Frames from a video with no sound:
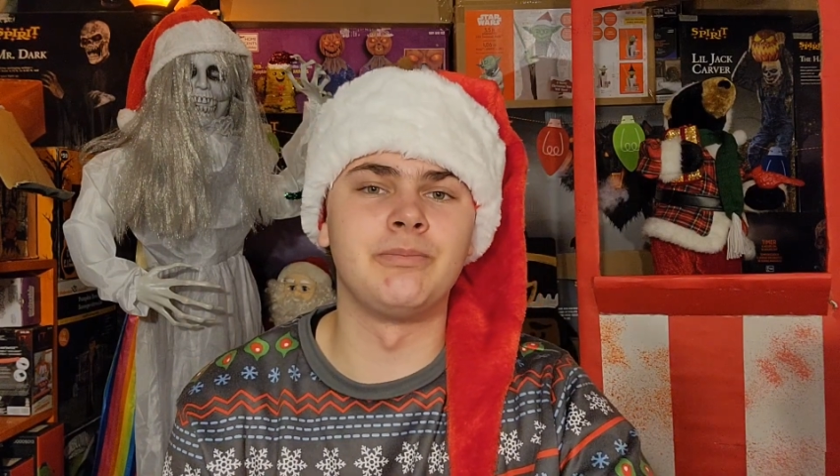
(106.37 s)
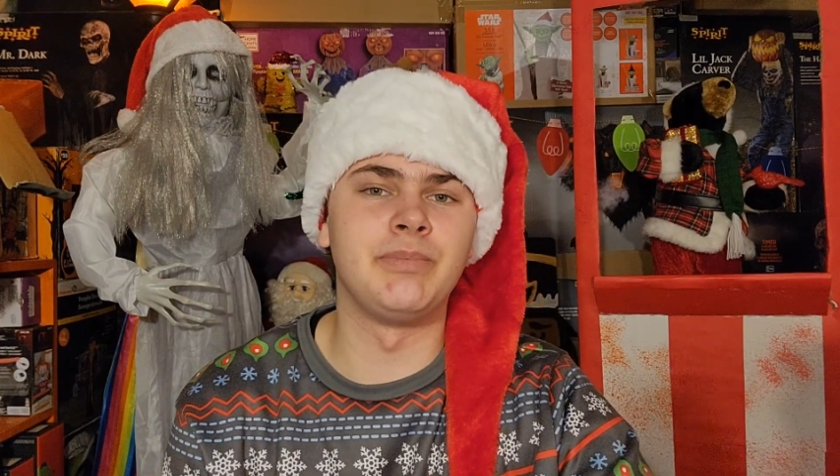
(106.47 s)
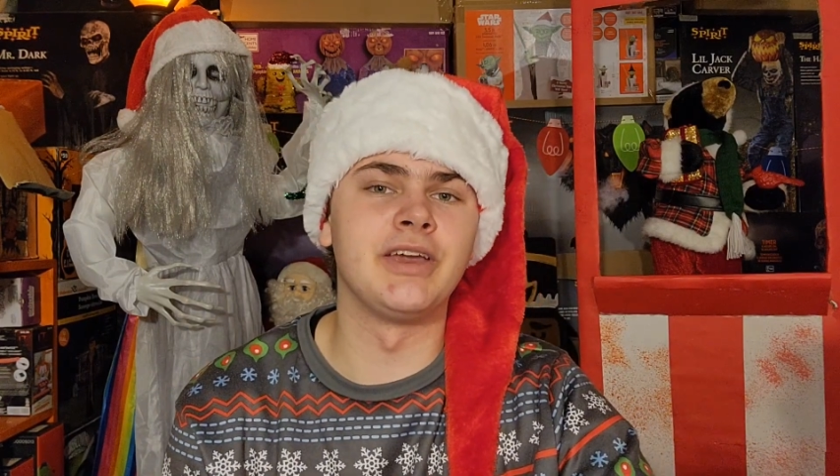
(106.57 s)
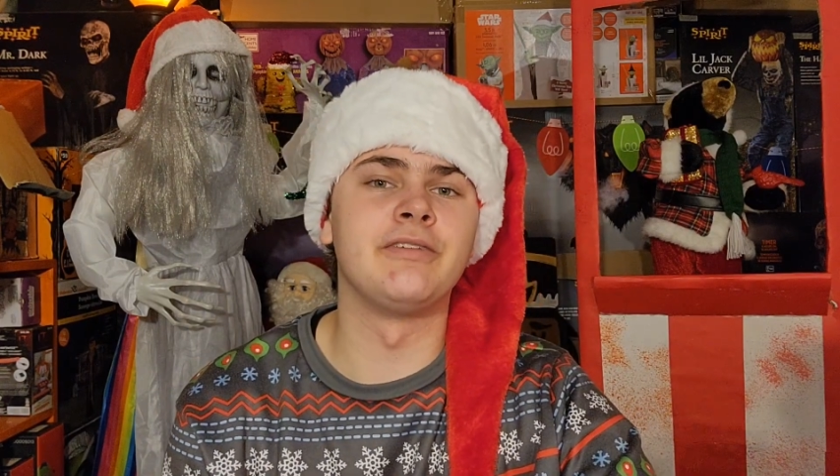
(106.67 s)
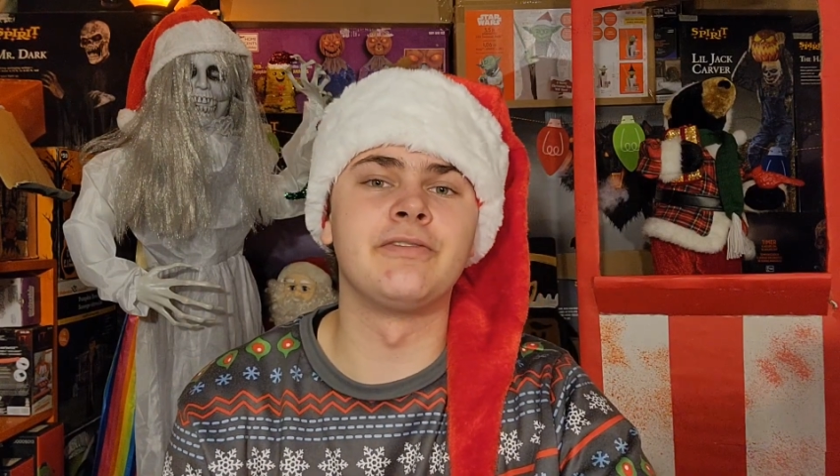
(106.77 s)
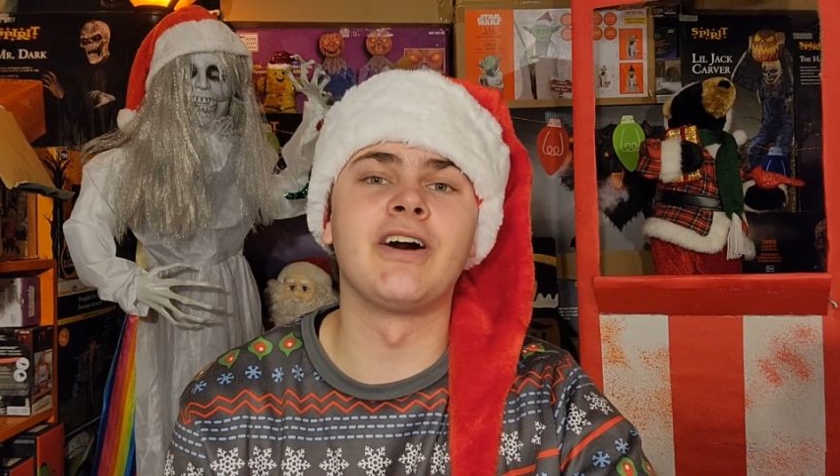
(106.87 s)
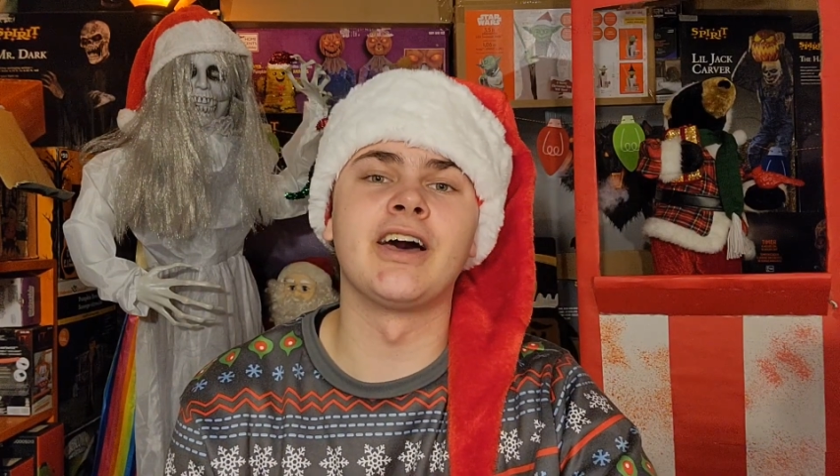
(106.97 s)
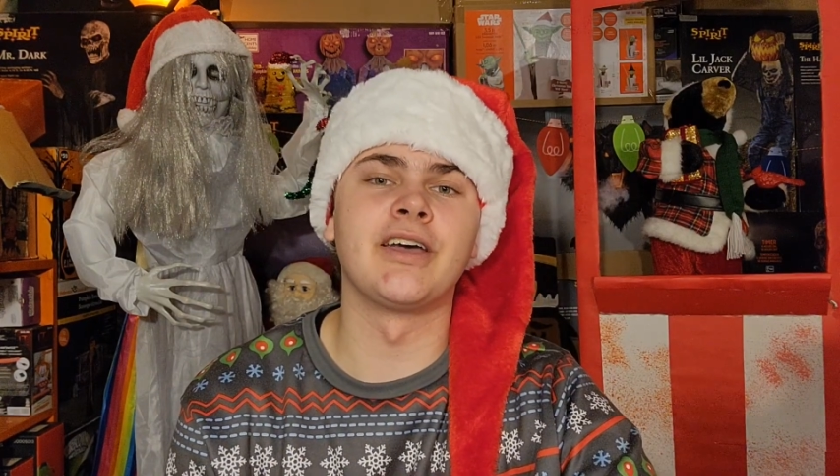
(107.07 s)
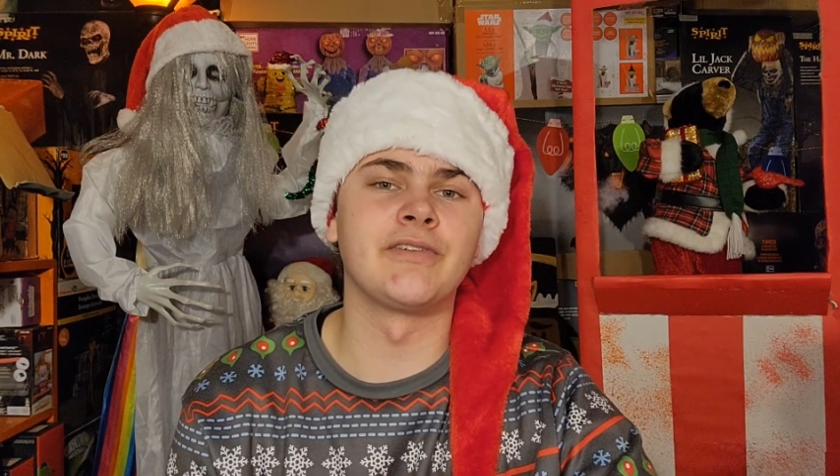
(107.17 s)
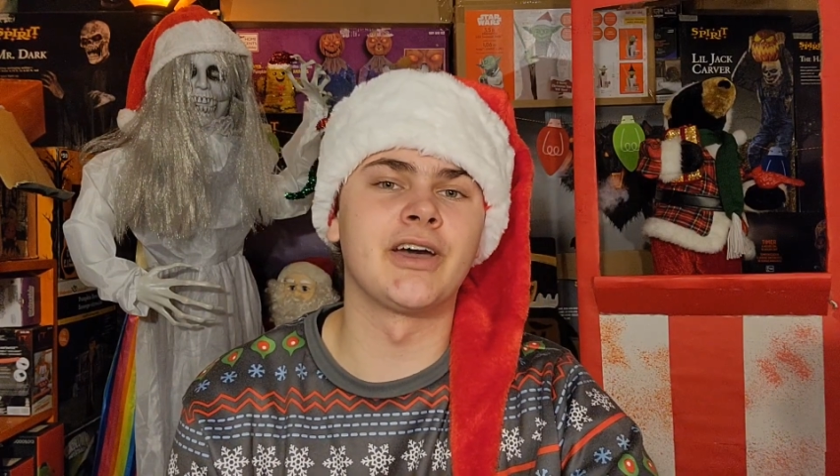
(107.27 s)
Big
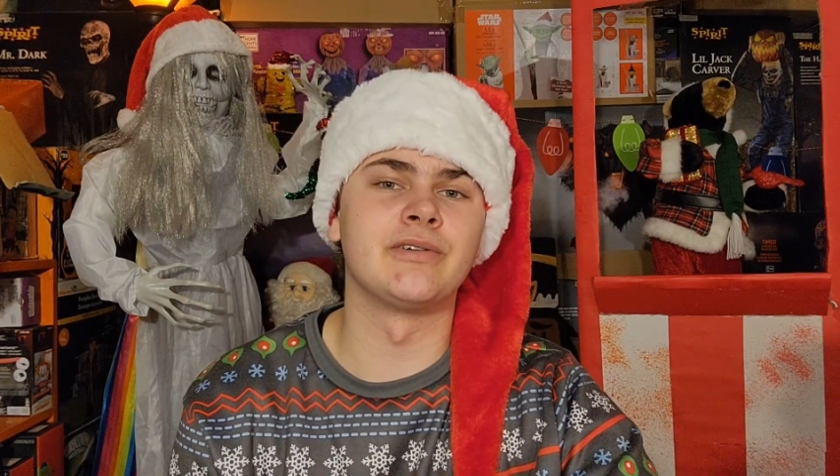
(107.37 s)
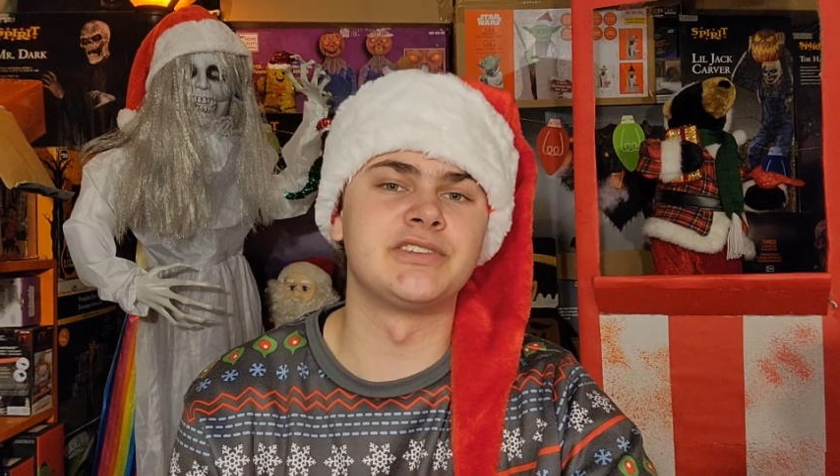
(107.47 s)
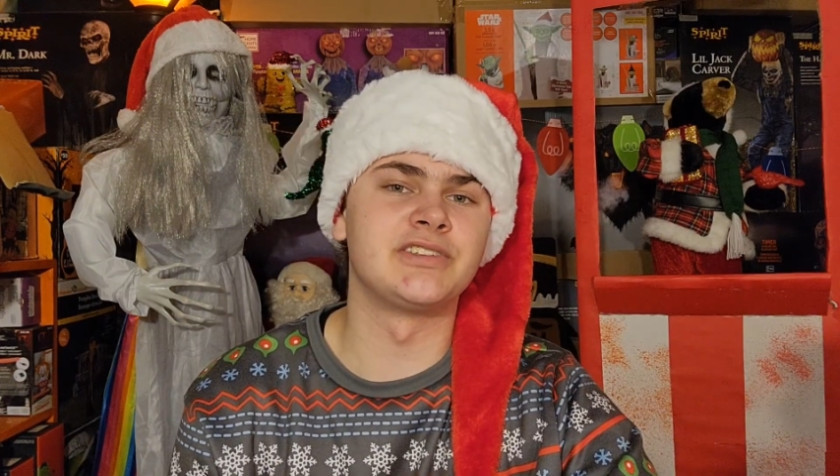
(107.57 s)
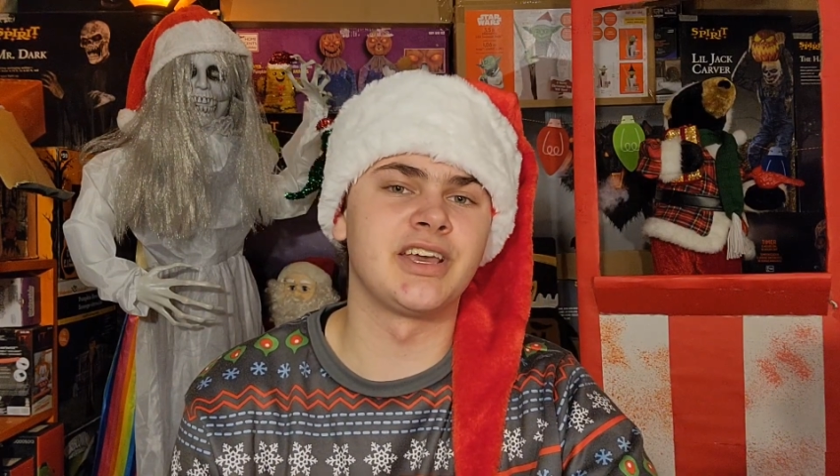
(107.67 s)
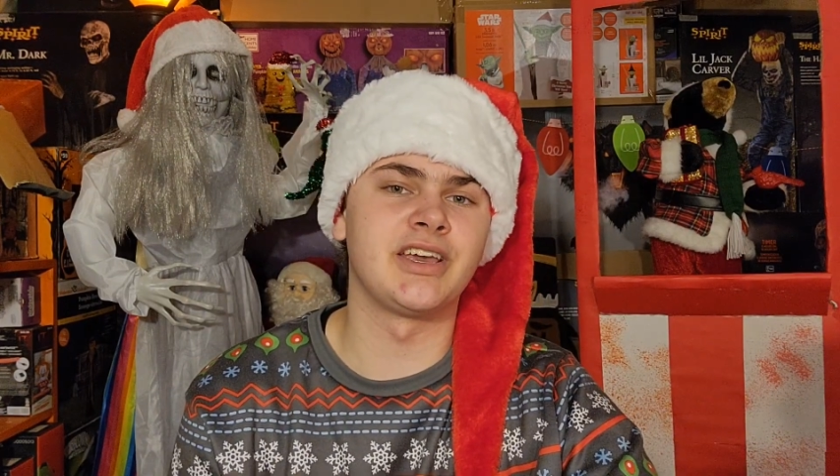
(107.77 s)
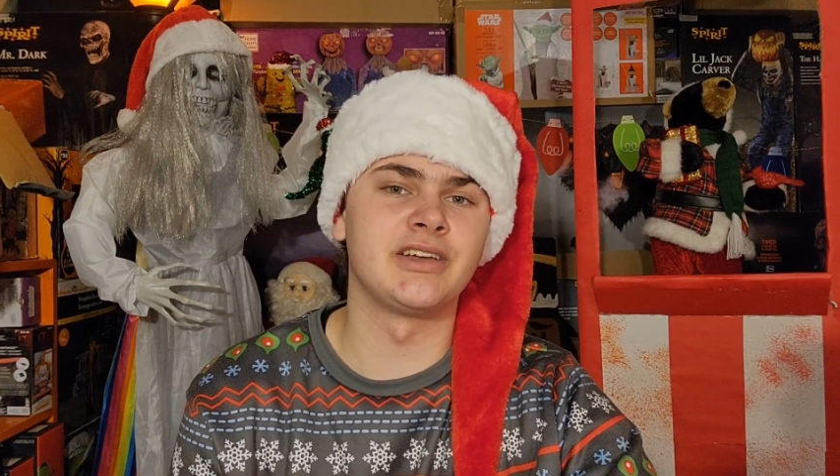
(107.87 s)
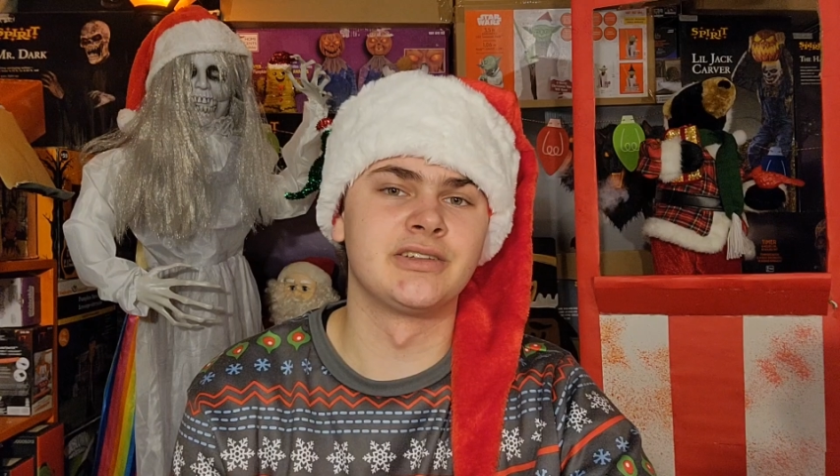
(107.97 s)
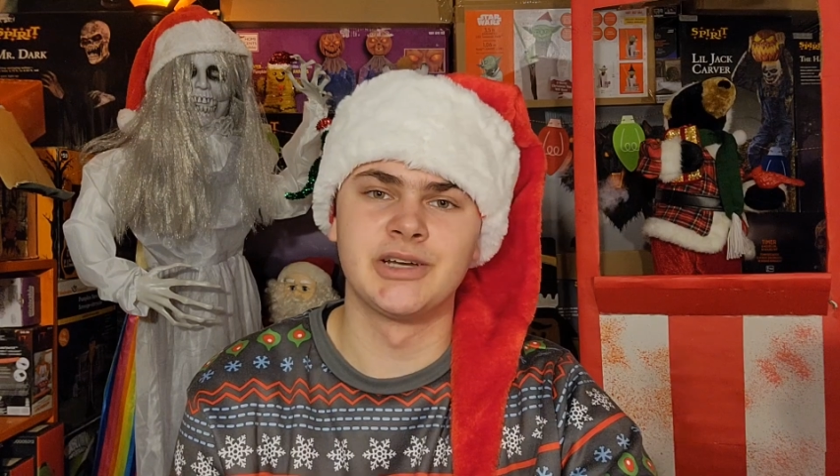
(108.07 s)
Five, I would say.